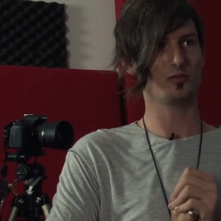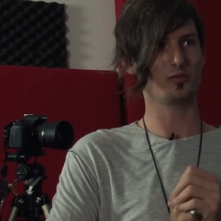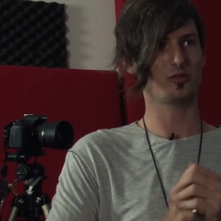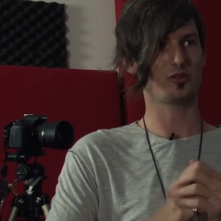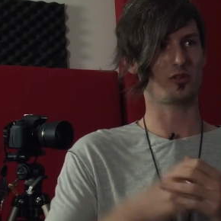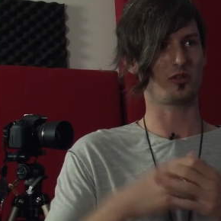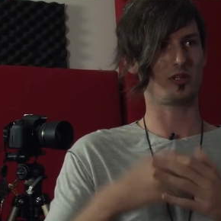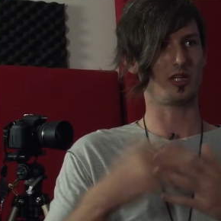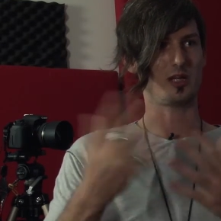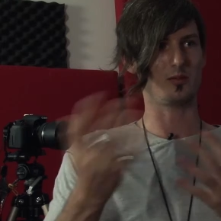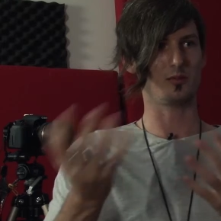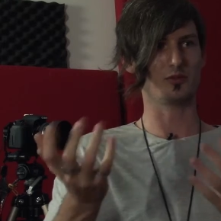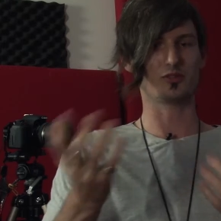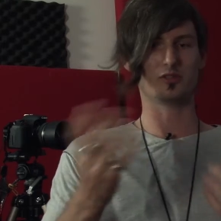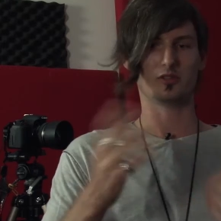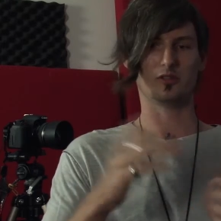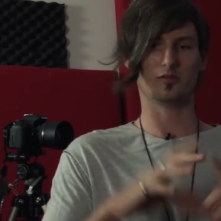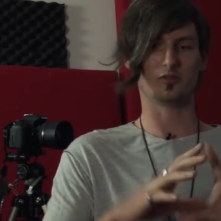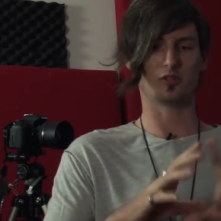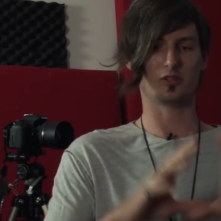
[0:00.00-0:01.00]
So in
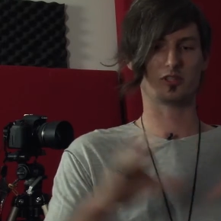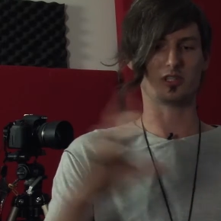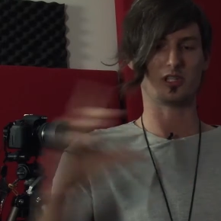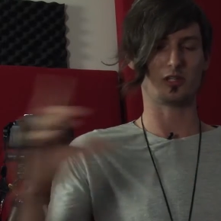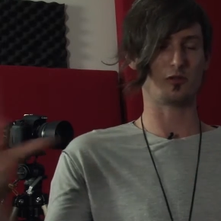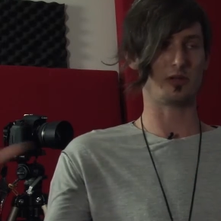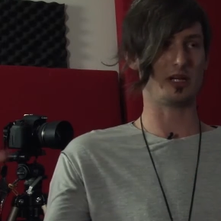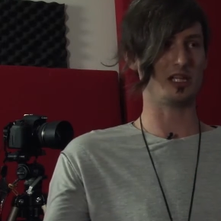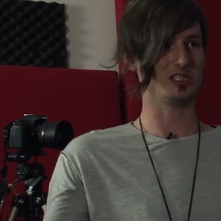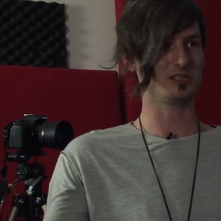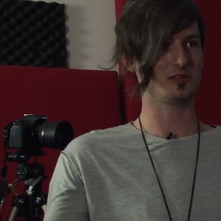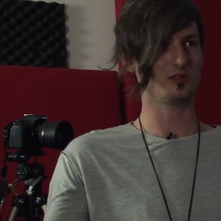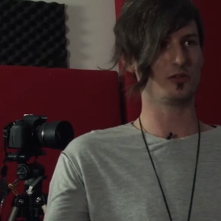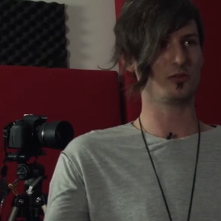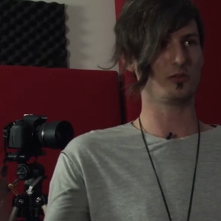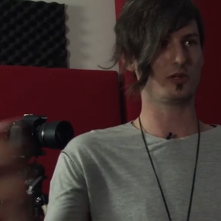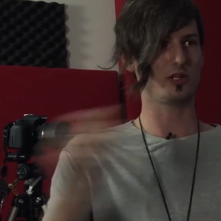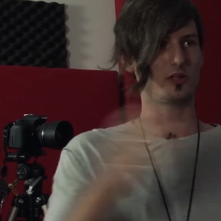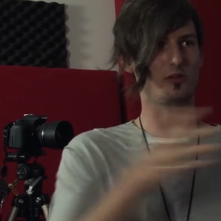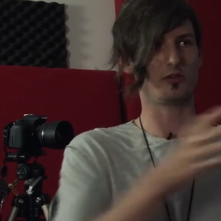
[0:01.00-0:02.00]
Ableton you've got the arrange view
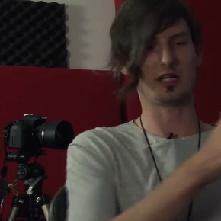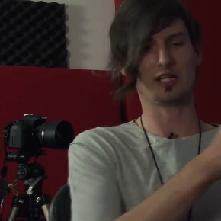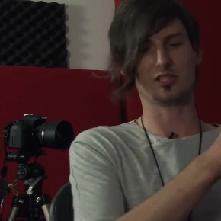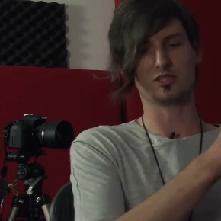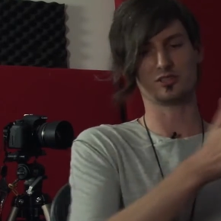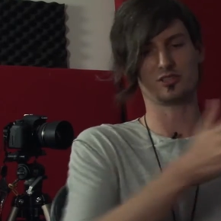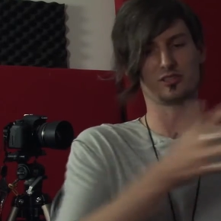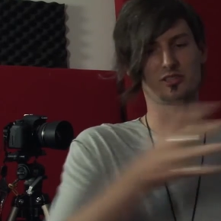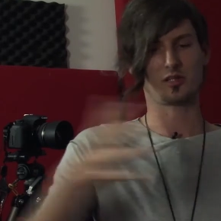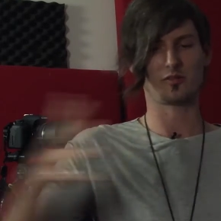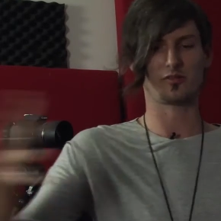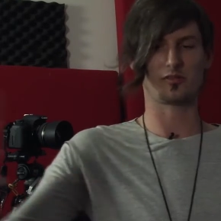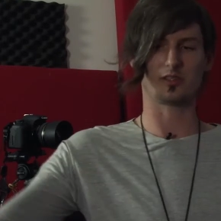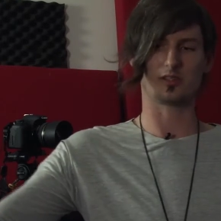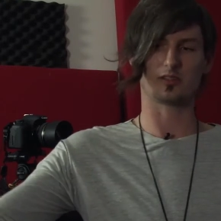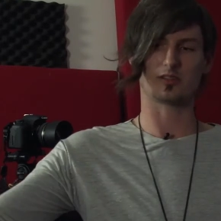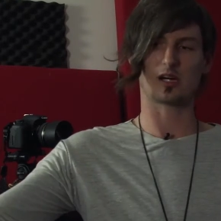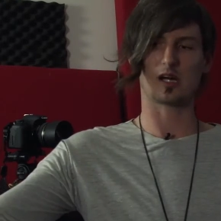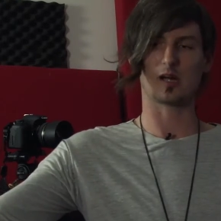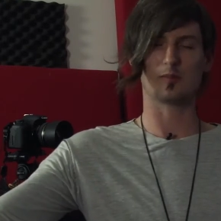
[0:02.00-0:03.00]
where you arrange your stuff in a
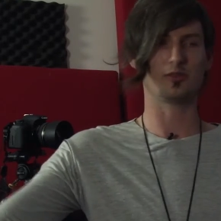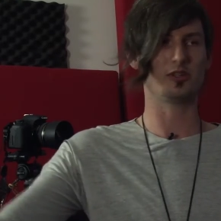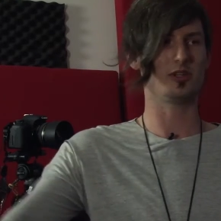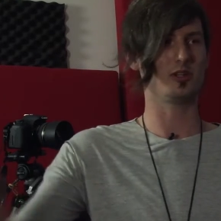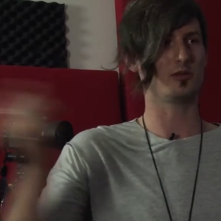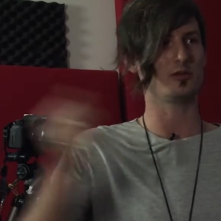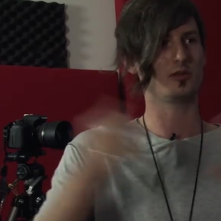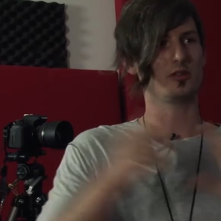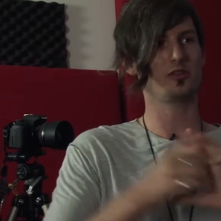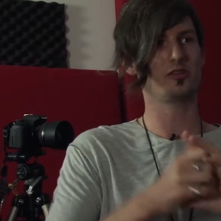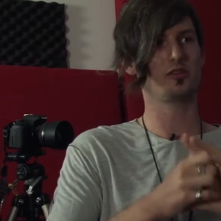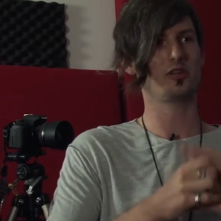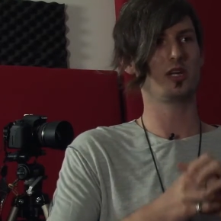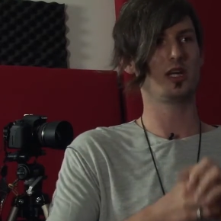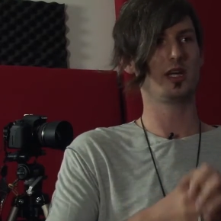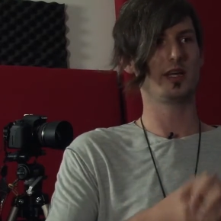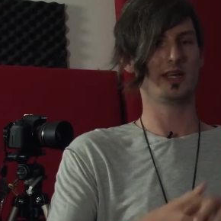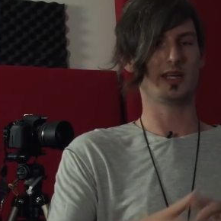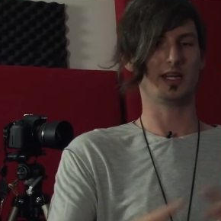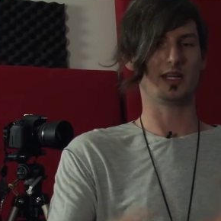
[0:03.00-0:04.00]
time sequence,
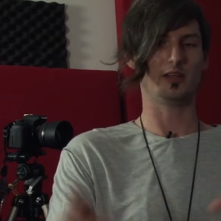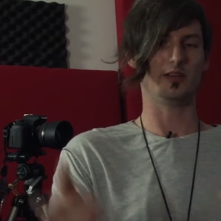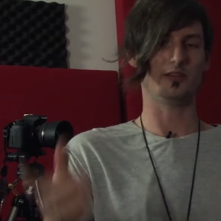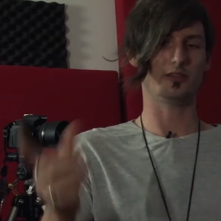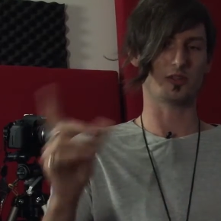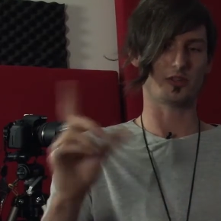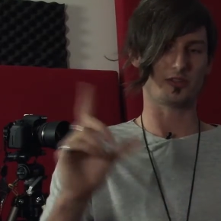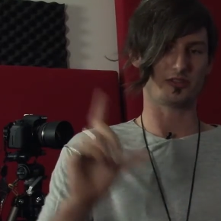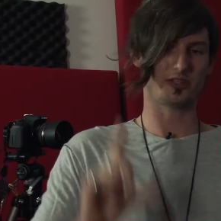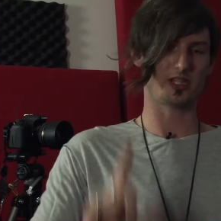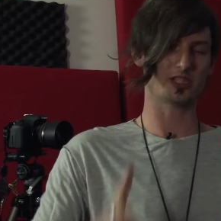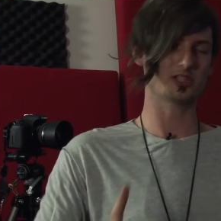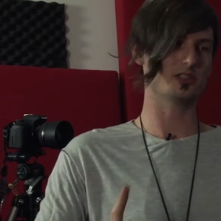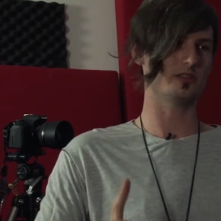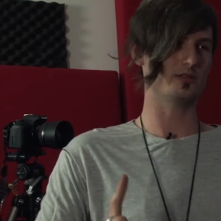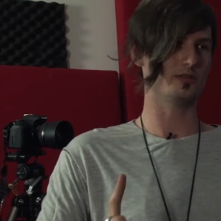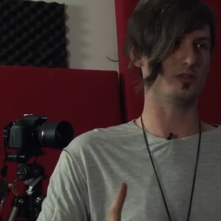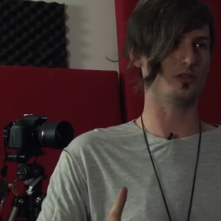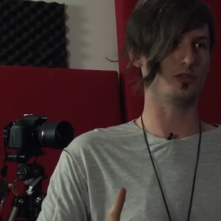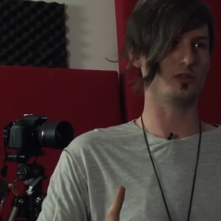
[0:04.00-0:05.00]
and you've got session
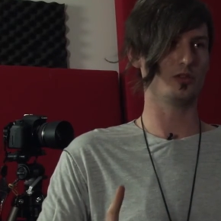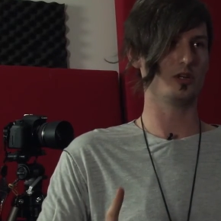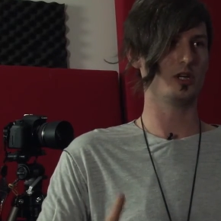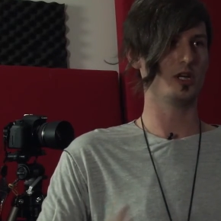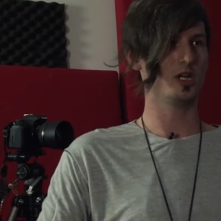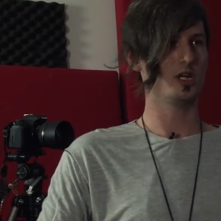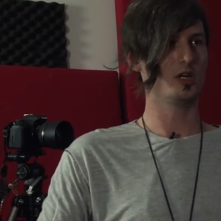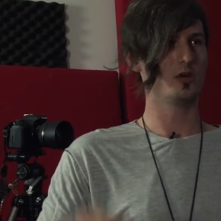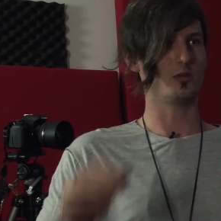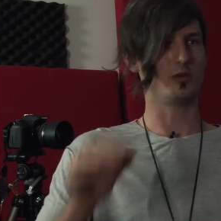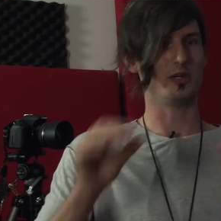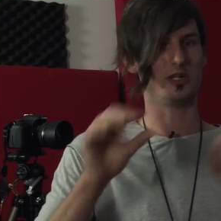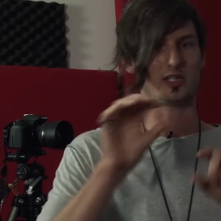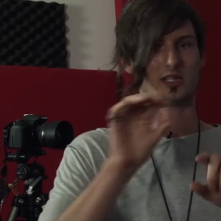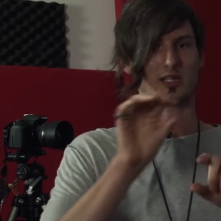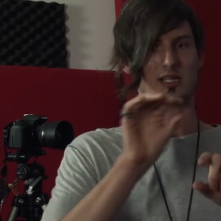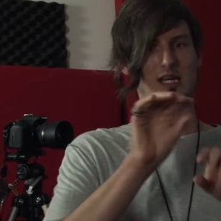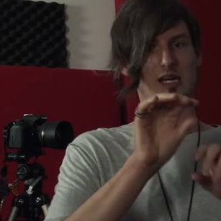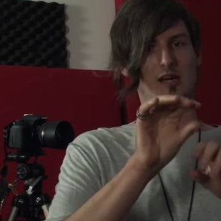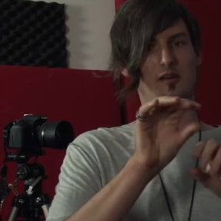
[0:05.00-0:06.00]
view where you can
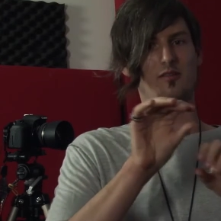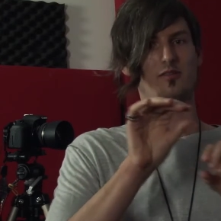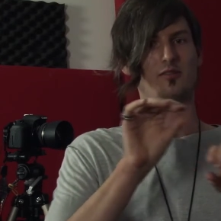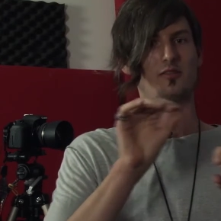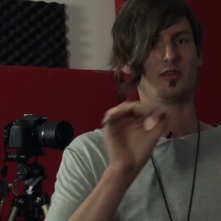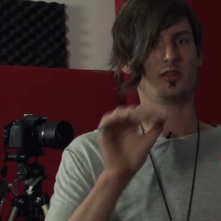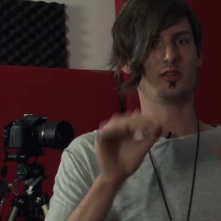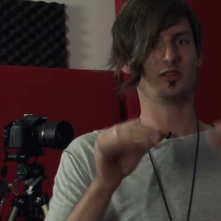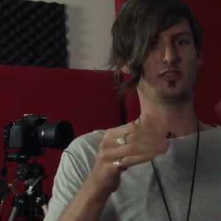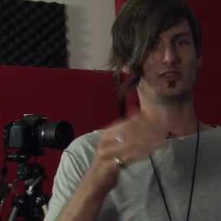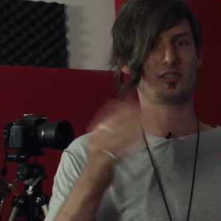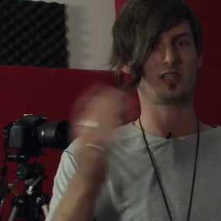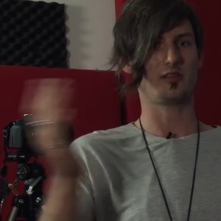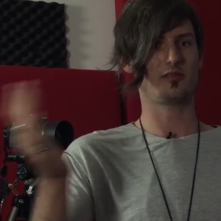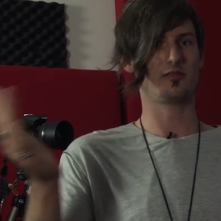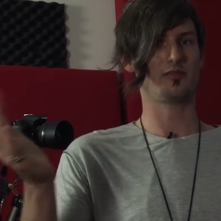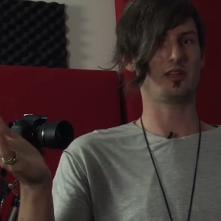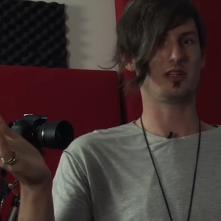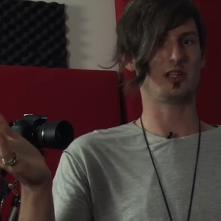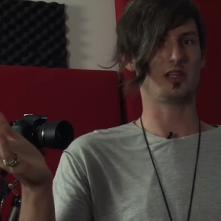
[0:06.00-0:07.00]
have
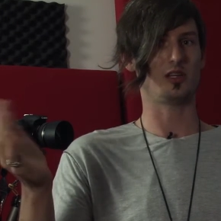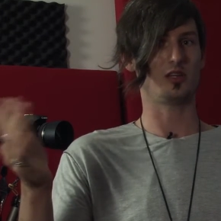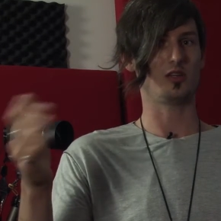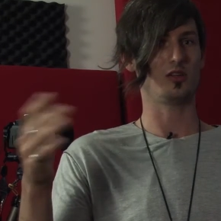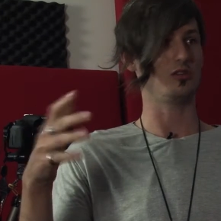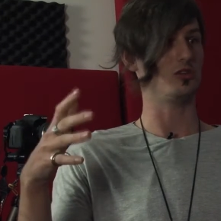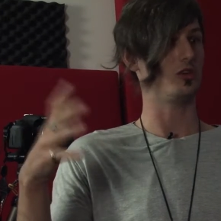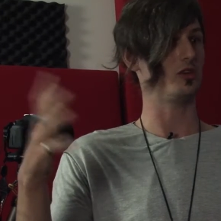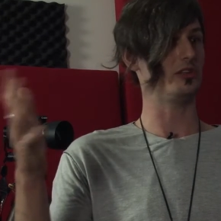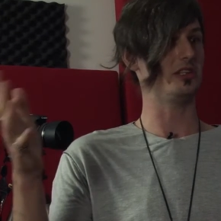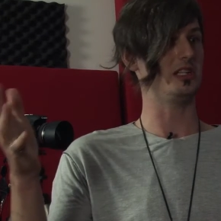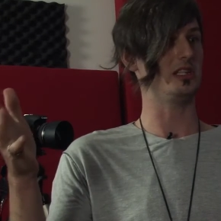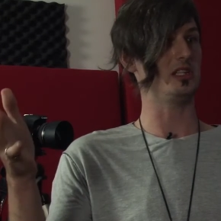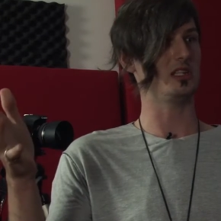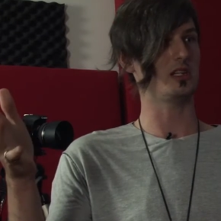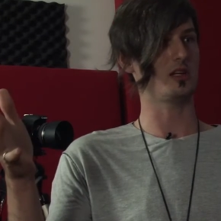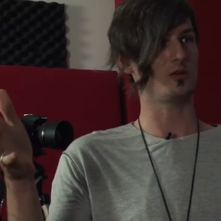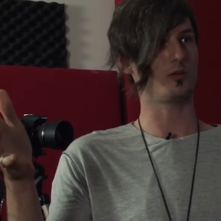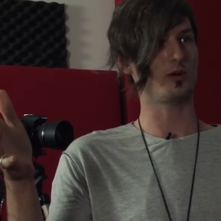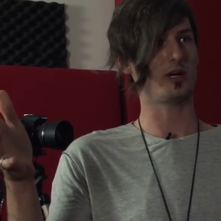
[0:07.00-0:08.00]
stuff in a
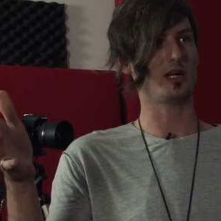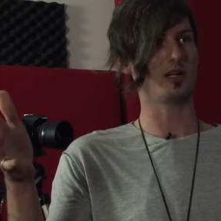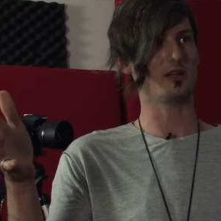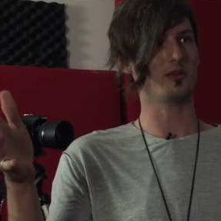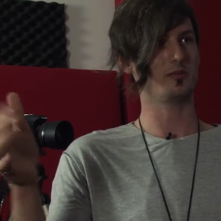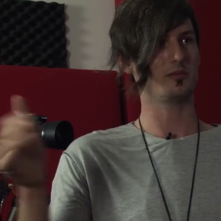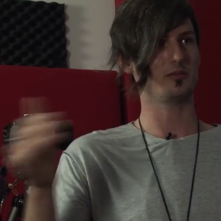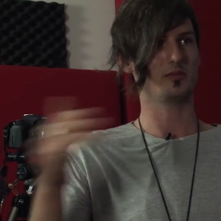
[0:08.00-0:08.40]
non-linear way.